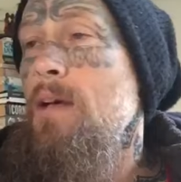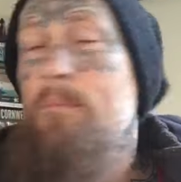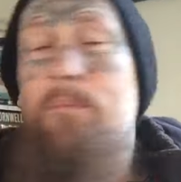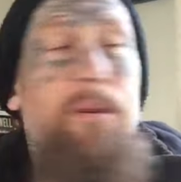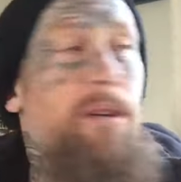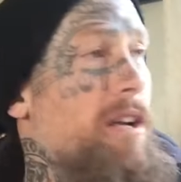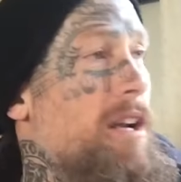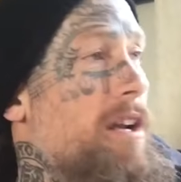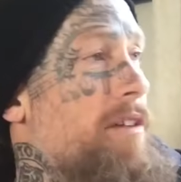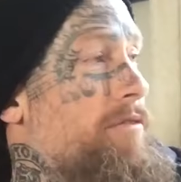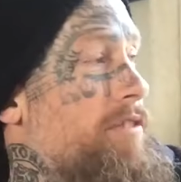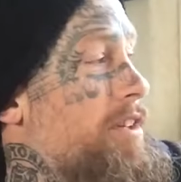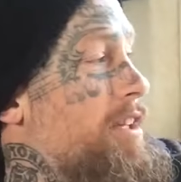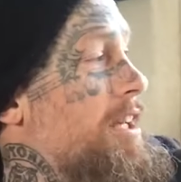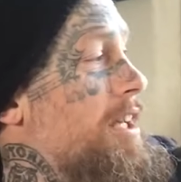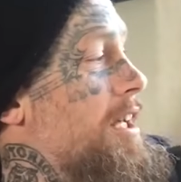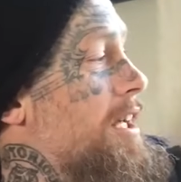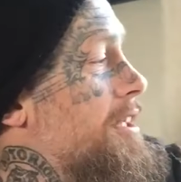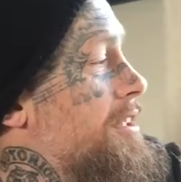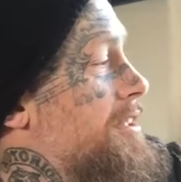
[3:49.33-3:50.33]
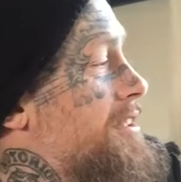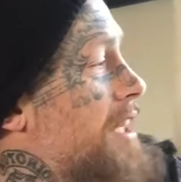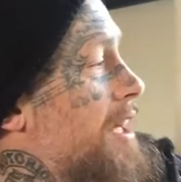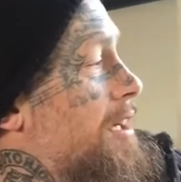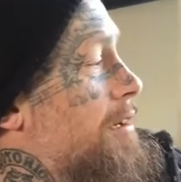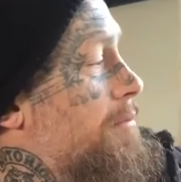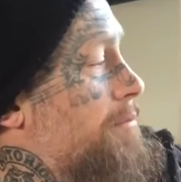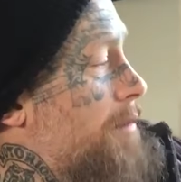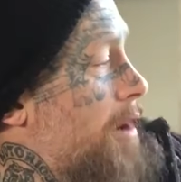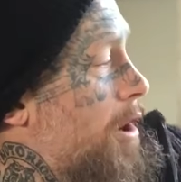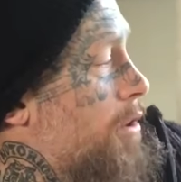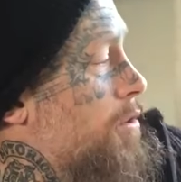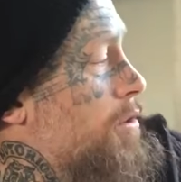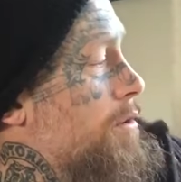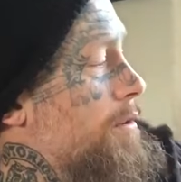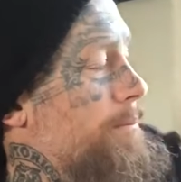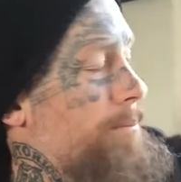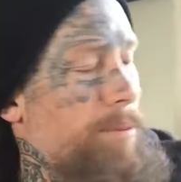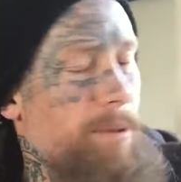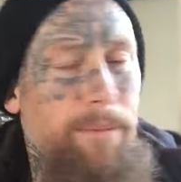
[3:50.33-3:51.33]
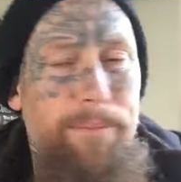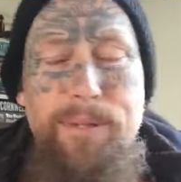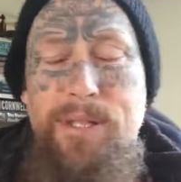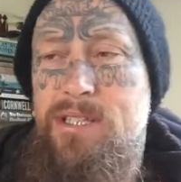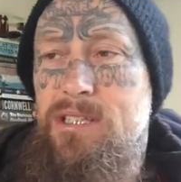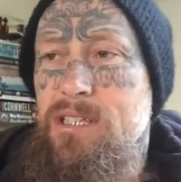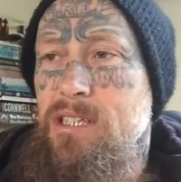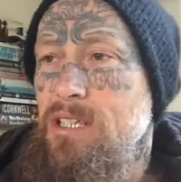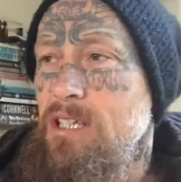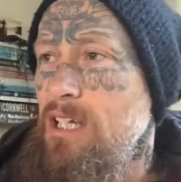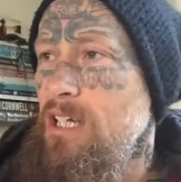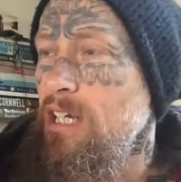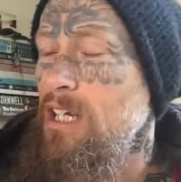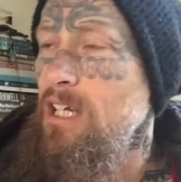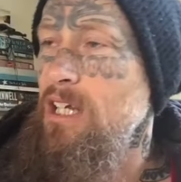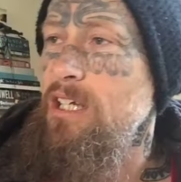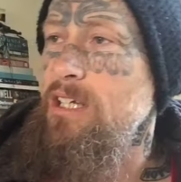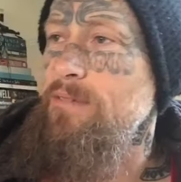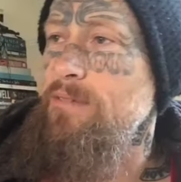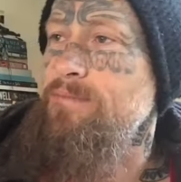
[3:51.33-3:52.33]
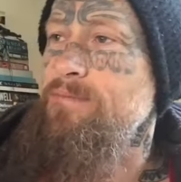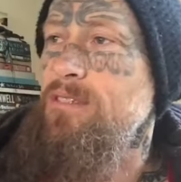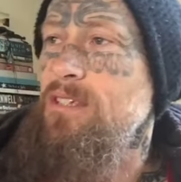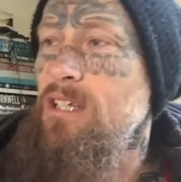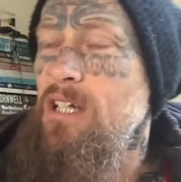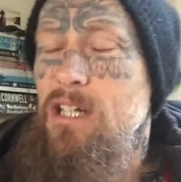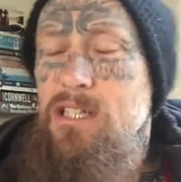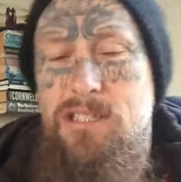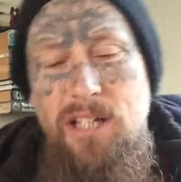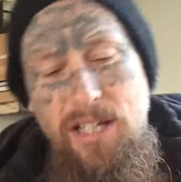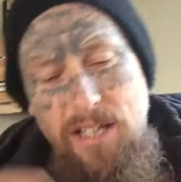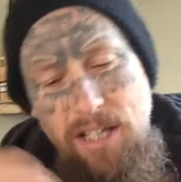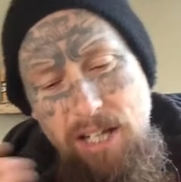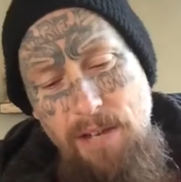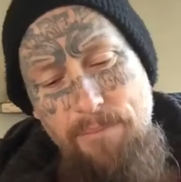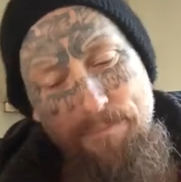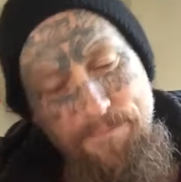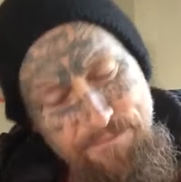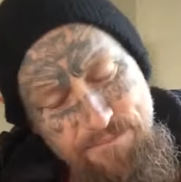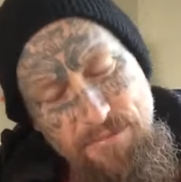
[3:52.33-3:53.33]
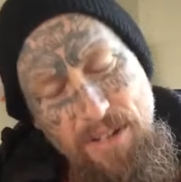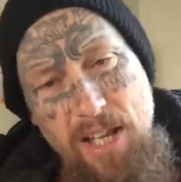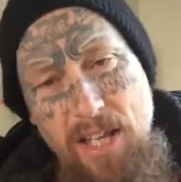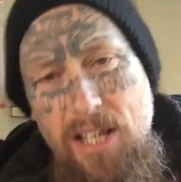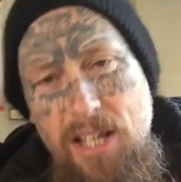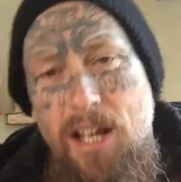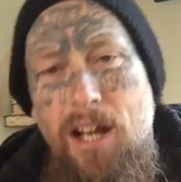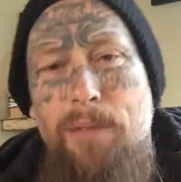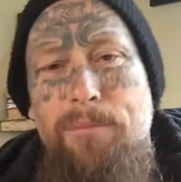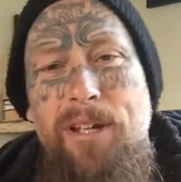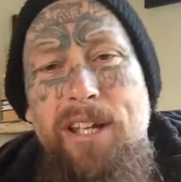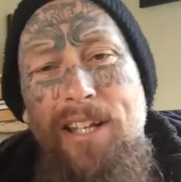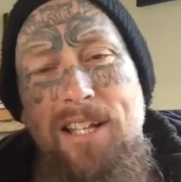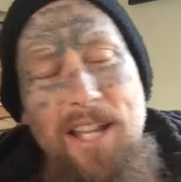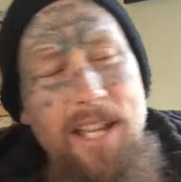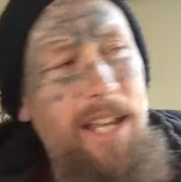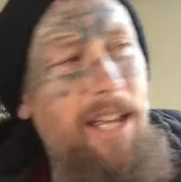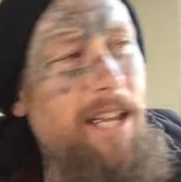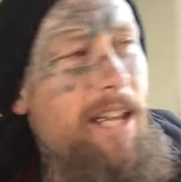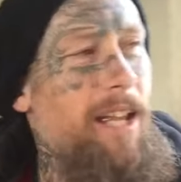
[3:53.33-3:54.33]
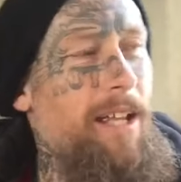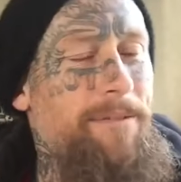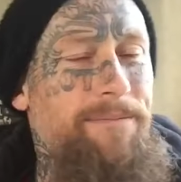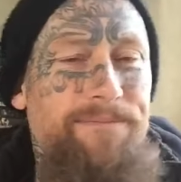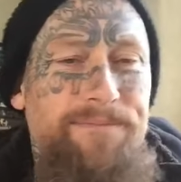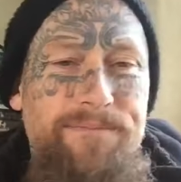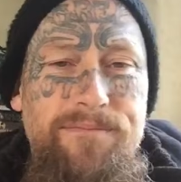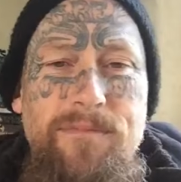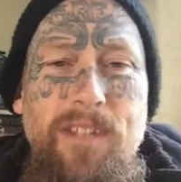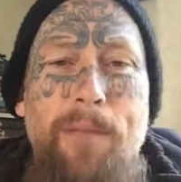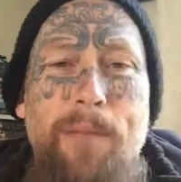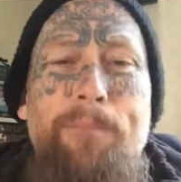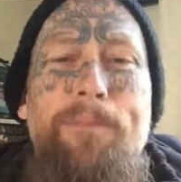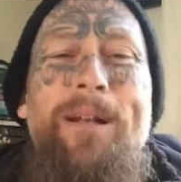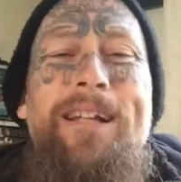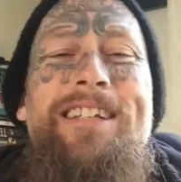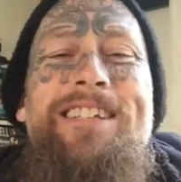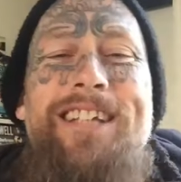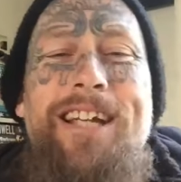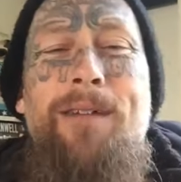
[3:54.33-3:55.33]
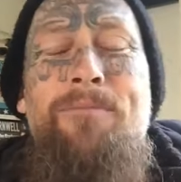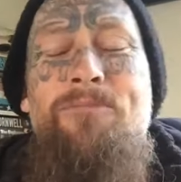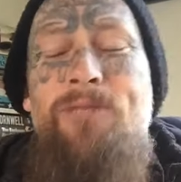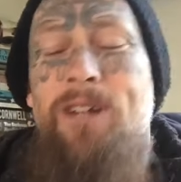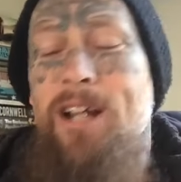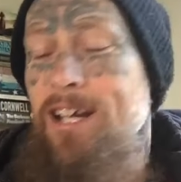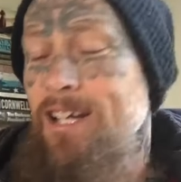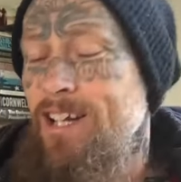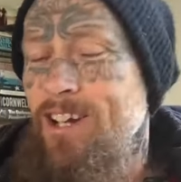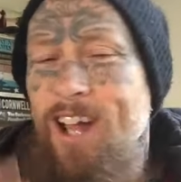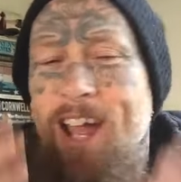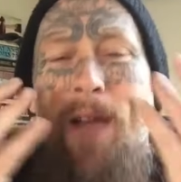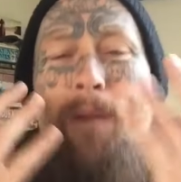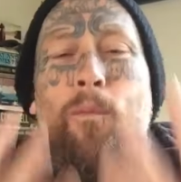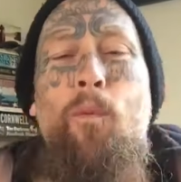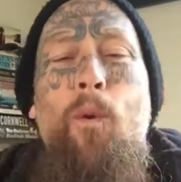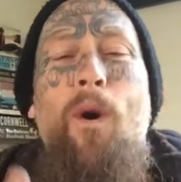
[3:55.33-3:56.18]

Put it over there, and dug a hole, and put a piece in there. And I was like, yeah, I'm getting there. The police come around and I had